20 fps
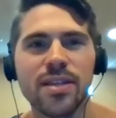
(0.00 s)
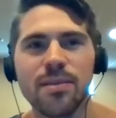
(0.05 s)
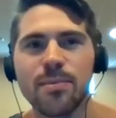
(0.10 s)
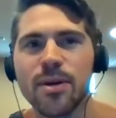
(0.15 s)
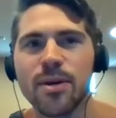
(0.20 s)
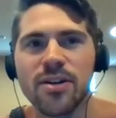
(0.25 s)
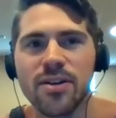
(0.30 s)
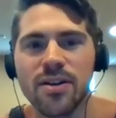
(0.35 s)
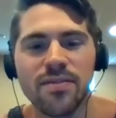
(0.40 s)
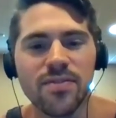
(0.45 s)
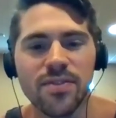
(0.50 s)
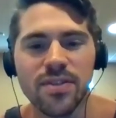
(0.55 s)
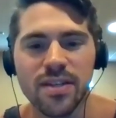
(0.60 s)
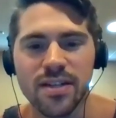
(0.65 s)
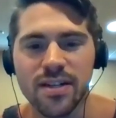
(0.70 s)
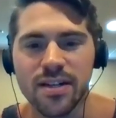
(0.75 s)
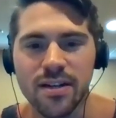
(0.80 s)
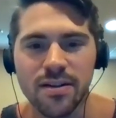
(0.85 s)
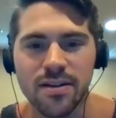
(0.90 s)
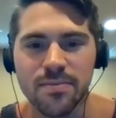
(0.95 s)
the better
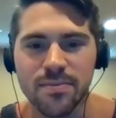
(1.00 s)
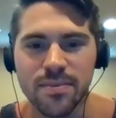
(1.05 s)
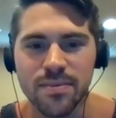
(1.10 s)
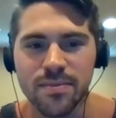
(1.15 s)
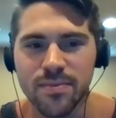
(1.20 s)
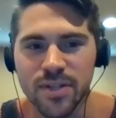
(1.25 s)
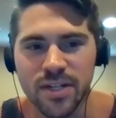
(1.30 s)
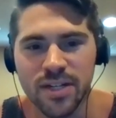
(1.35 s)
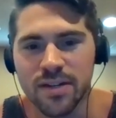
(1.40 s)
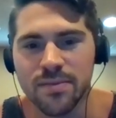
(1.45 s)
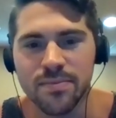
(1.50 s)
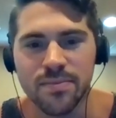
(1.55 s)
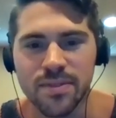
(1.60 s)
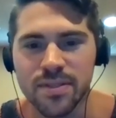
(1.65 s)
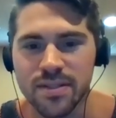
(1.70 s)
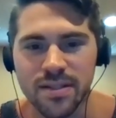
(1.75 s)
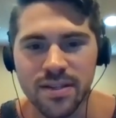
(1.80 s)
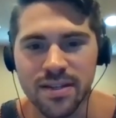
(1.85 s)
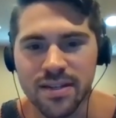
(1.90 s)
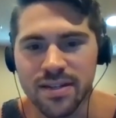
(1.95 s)
everything
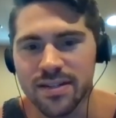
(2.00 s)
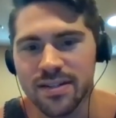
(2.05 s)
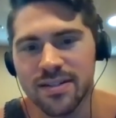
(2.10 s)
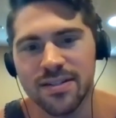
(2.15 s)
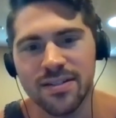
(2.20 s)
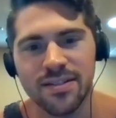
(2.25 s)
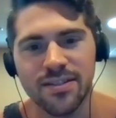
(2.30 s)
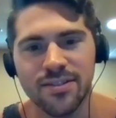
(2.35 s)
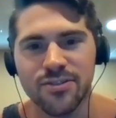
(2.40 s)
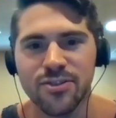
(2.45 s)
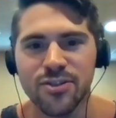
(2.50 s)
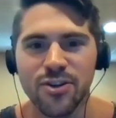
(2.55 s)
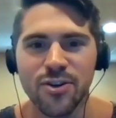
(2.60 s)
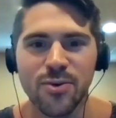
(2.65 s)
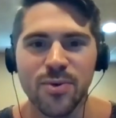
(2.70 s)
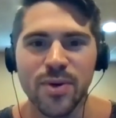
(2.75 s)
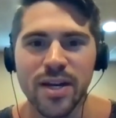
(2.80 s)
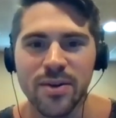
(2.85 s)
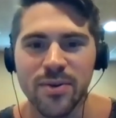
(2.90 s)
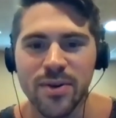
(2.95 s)
becomes. Like there's
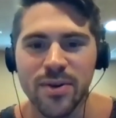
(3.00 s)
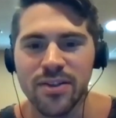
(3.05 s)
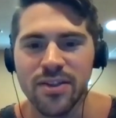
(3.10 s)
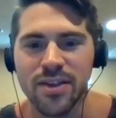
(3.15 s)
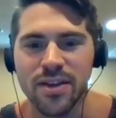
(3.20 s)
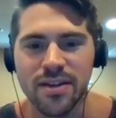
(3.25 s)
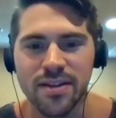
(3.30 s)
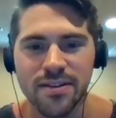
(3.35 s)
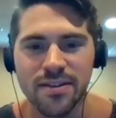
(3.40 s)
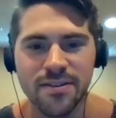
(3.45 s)
no way around that.